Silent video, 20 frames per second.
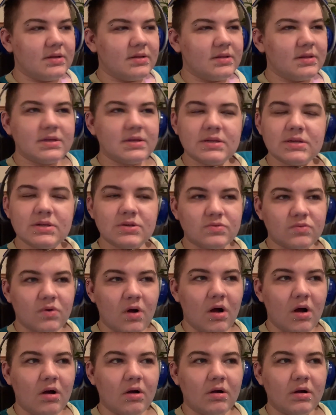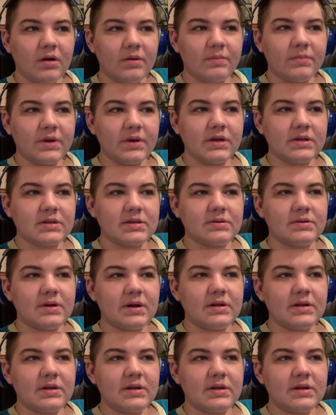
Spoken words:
this is wrong, because I